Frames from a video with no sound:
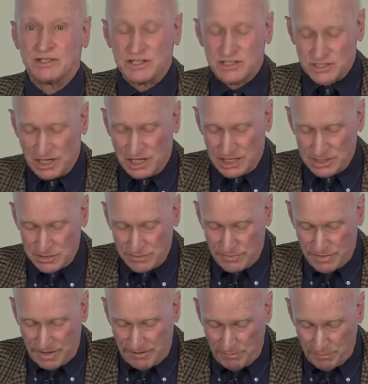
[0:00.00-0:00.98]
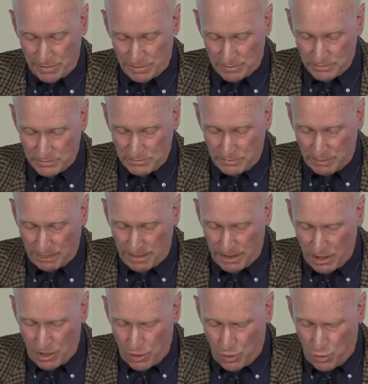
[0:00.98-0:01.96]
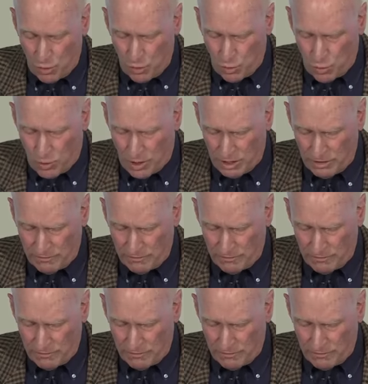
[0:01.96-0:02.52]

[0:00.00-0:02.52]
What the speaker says: the size of government. One